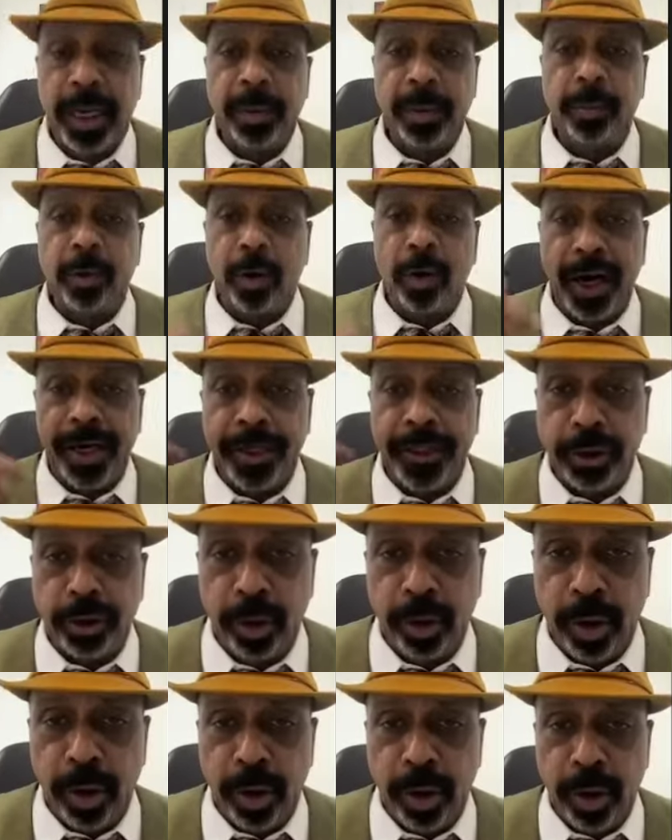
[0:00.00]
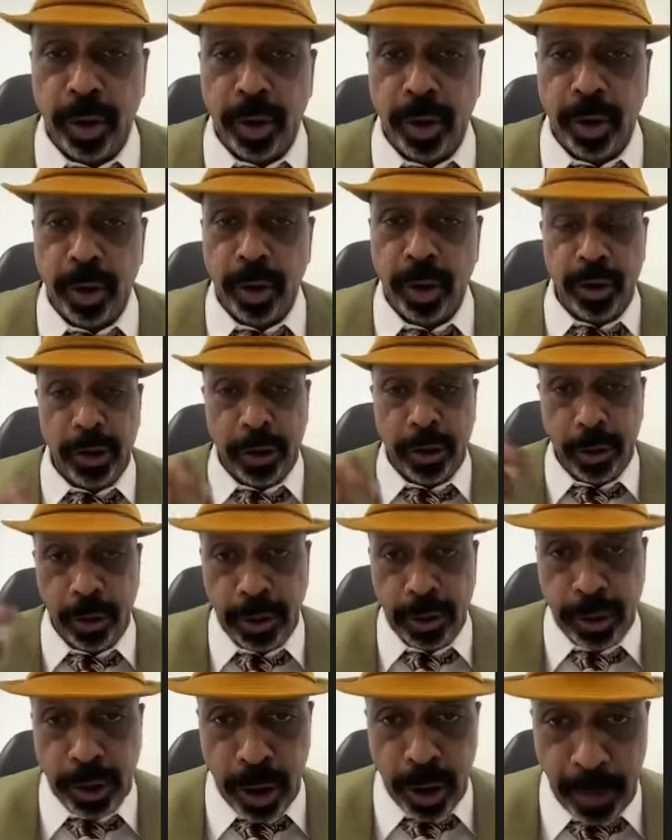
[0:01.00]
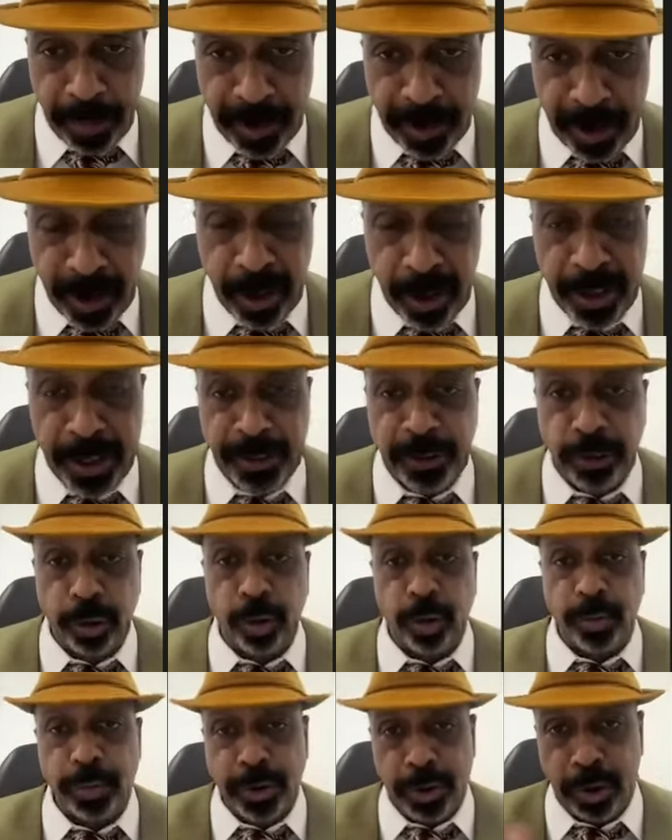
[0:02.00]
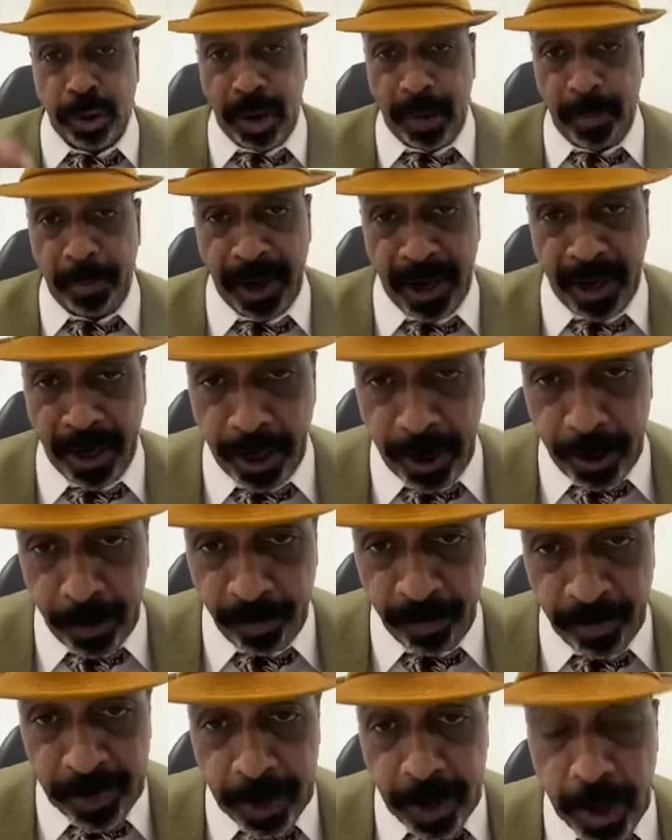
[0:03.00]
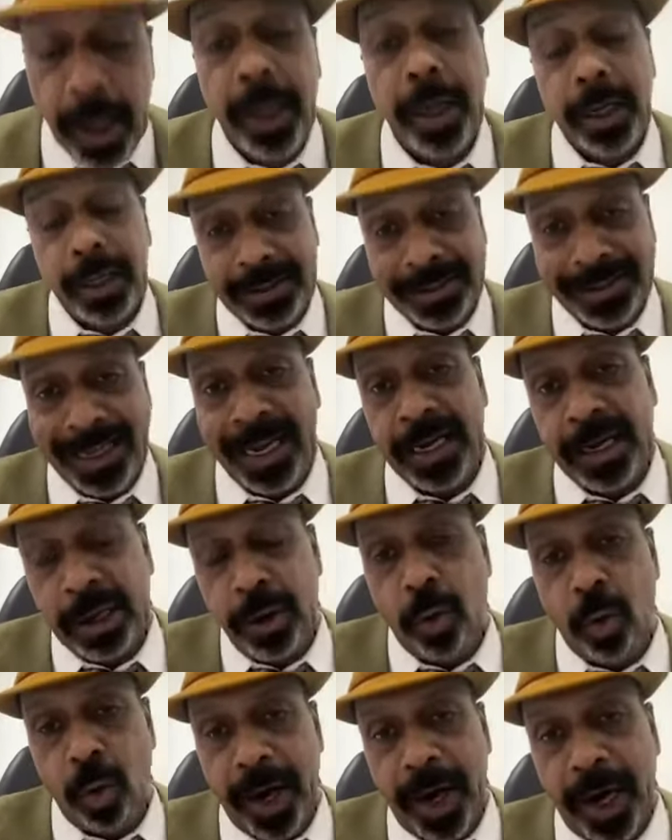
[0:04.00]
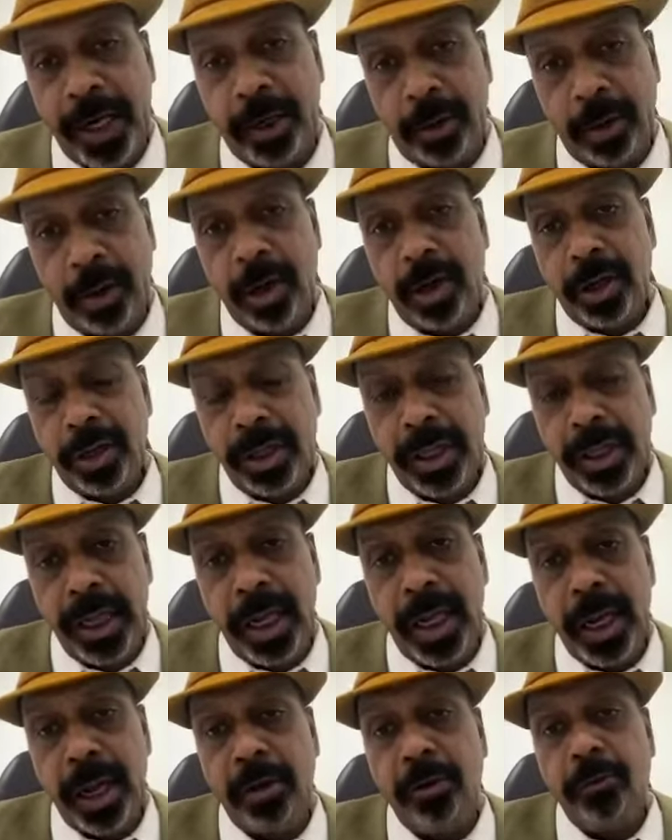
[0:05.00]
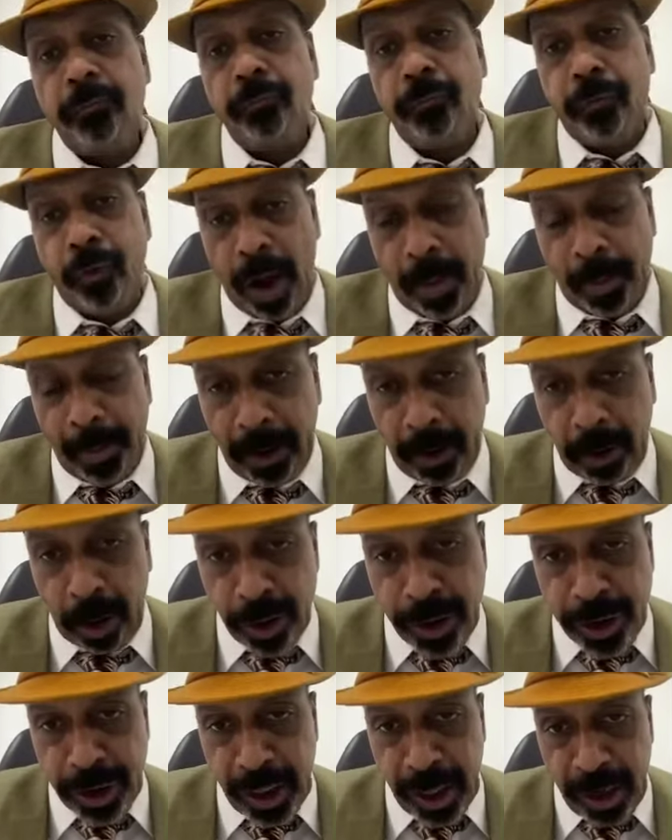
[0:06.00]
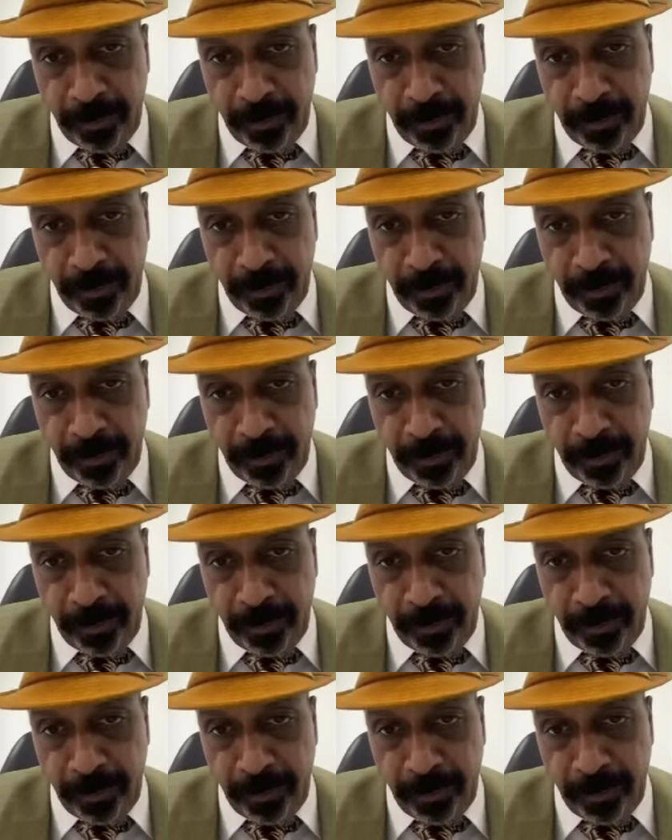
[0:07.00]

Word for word: chemokines to repair, bioactive molecules to repair, exons to repair, then you get the pharmacological